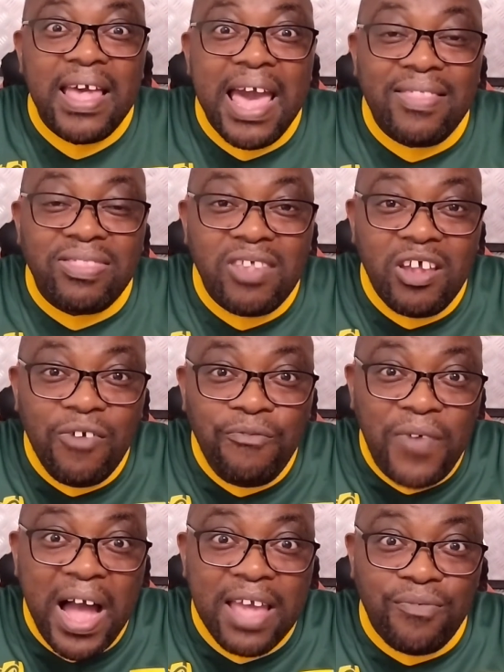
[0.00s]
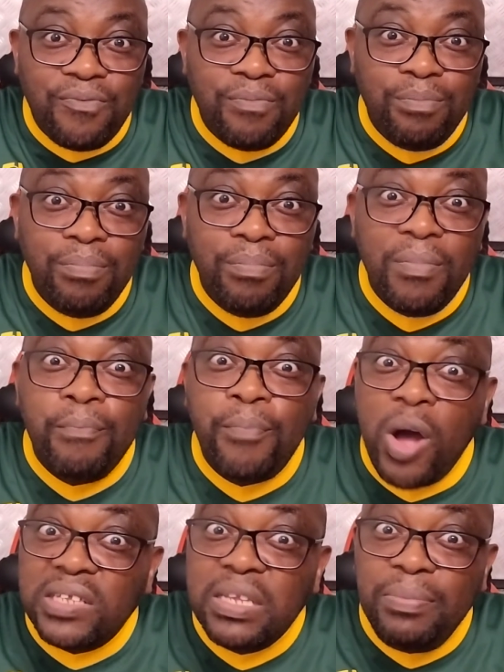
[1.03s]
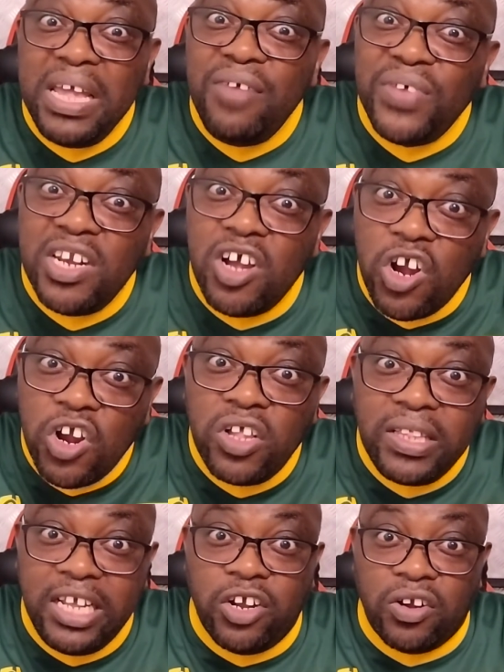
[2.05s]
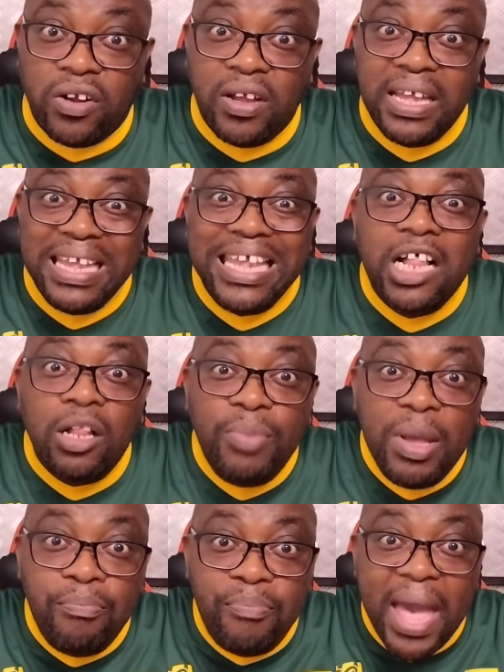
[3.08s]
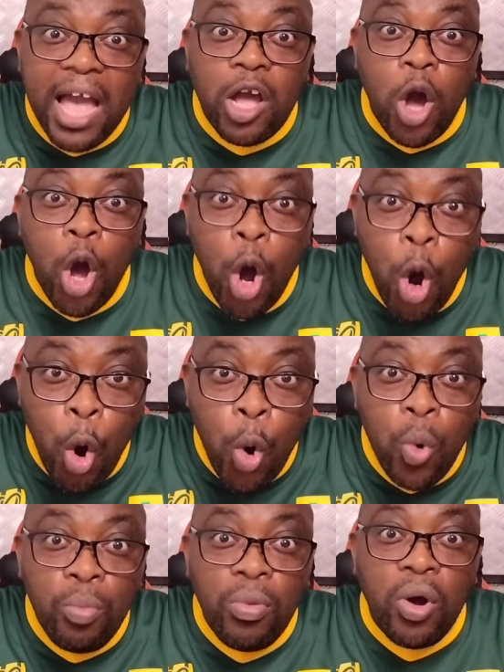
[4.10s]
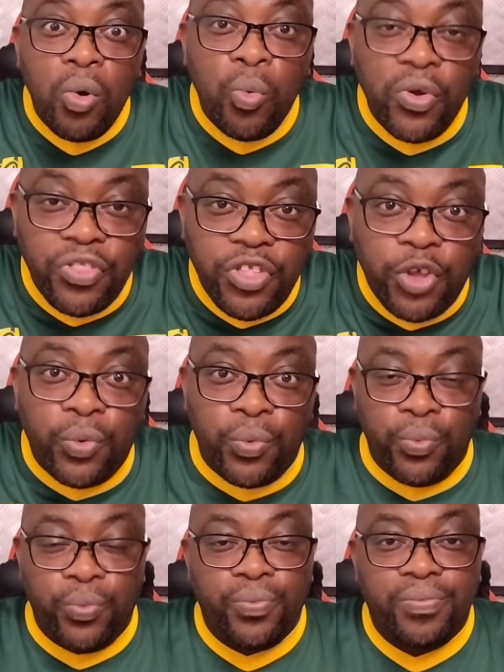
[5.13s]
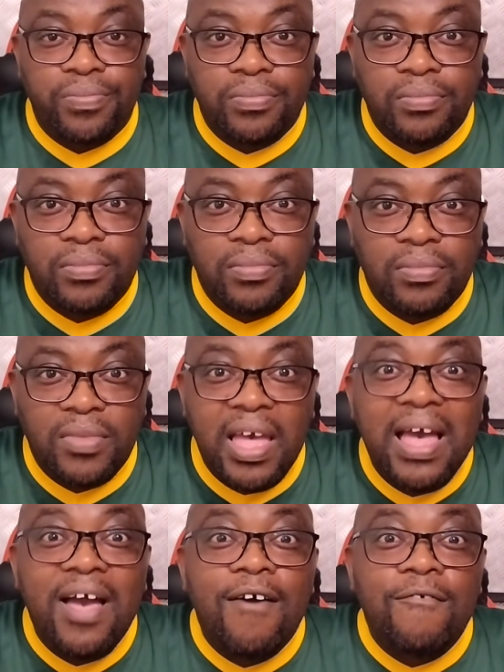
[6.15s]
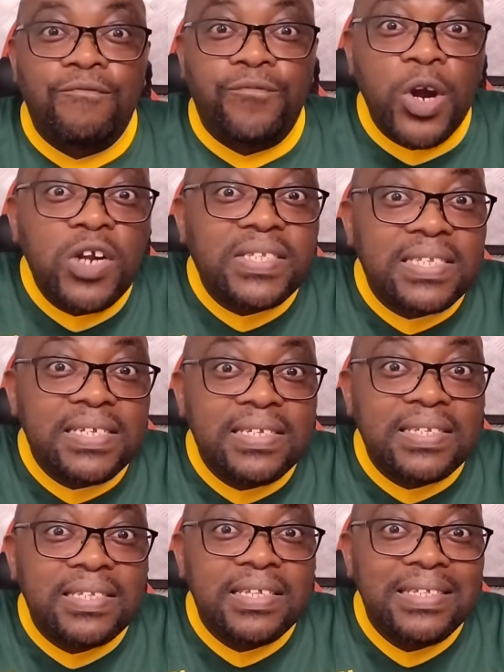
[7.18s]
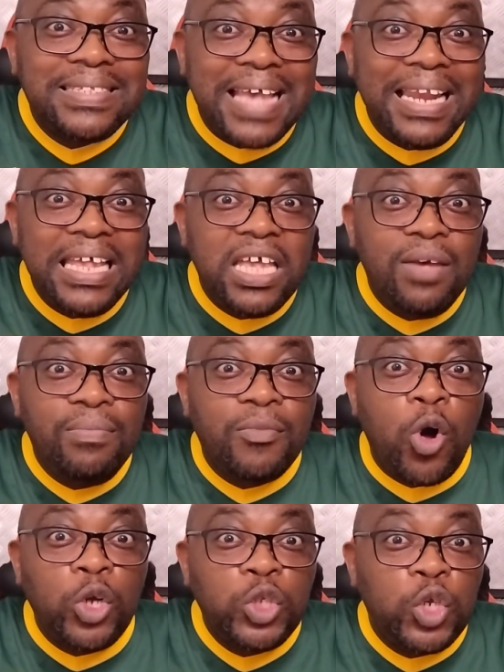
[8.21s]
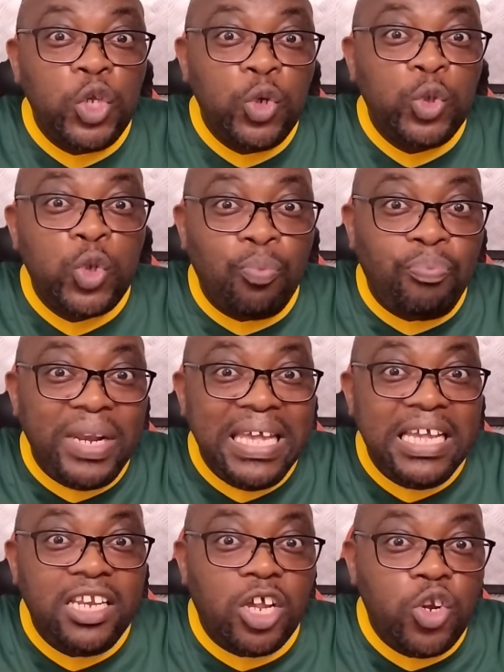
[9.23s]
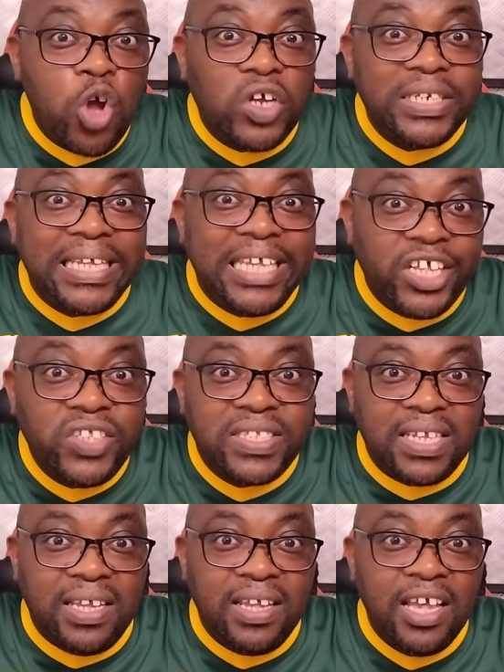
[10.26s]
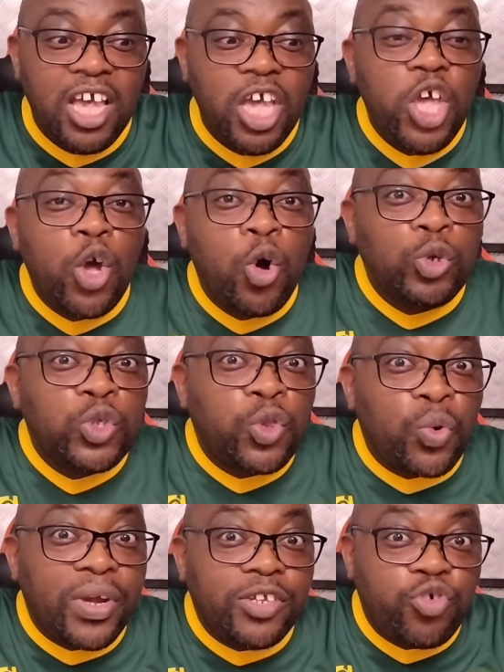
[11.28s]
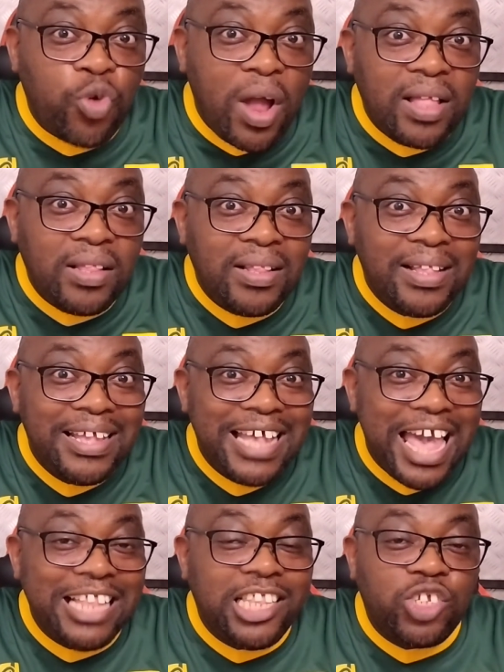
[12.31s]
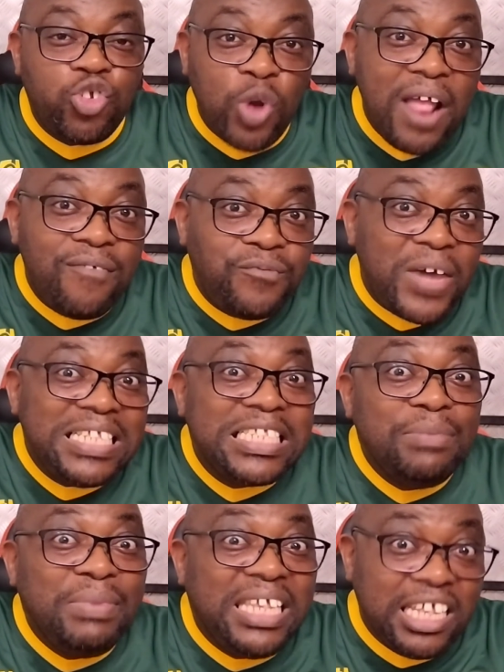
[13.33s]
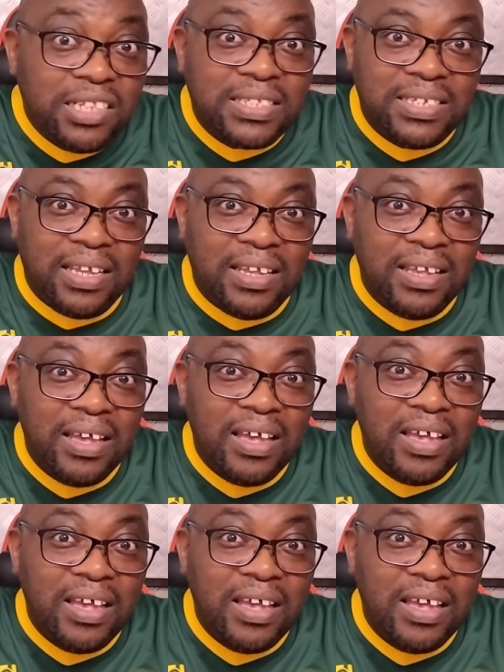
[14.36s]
At 35, possibly even earlier, he'll be back home with you. Versus telling him continue to plead not guilty. He goes through a trial and the trial finds him guilty.